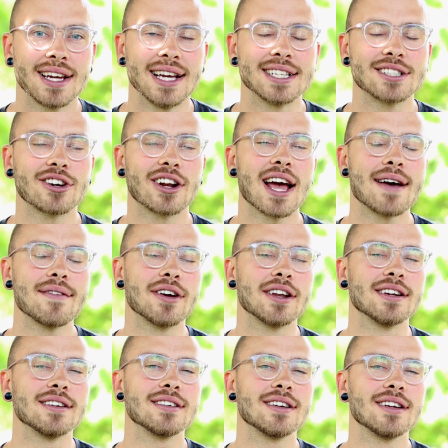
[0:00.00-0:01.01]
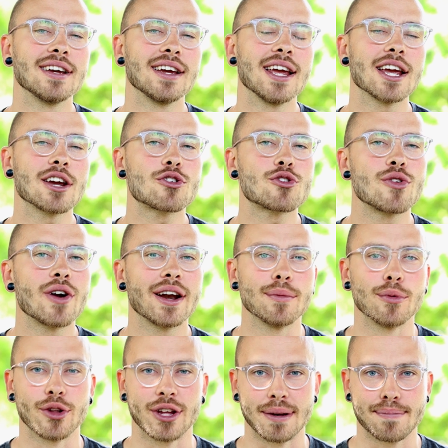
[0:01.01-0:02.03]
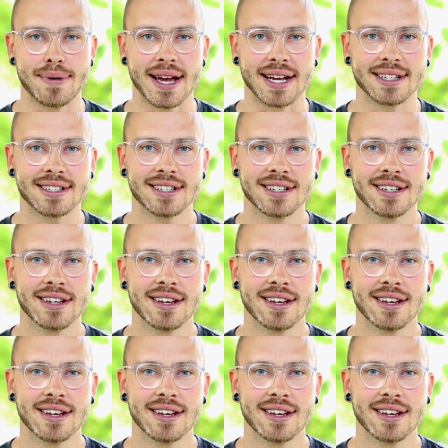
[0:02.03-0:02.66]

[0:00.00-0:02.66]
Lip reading: It's going to have an incredible impact,